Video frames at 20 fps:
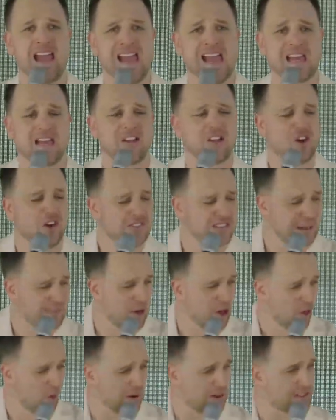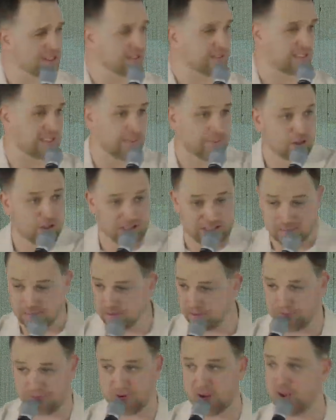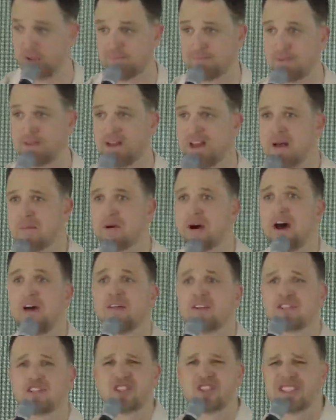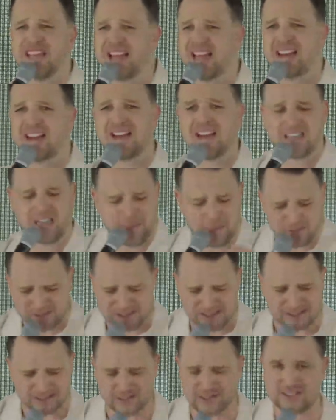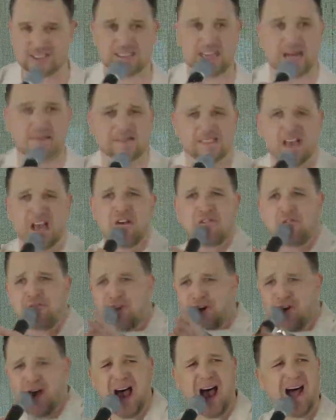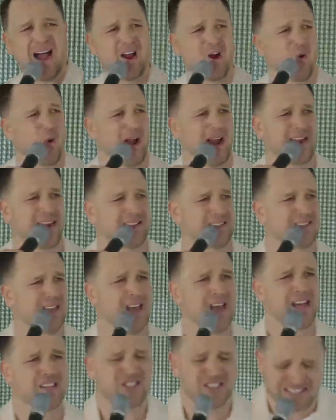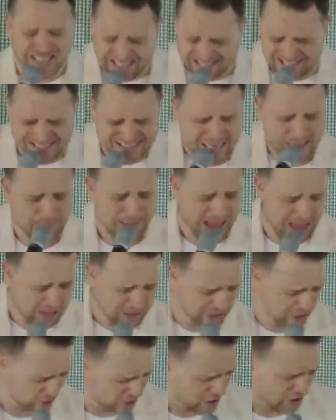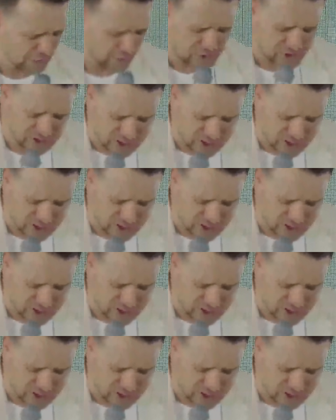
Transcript: And you don't have to come all the way to the, some of you can come to the front, but others, you just take like a couple steps, fill the aisleways, just take a step out of your, there's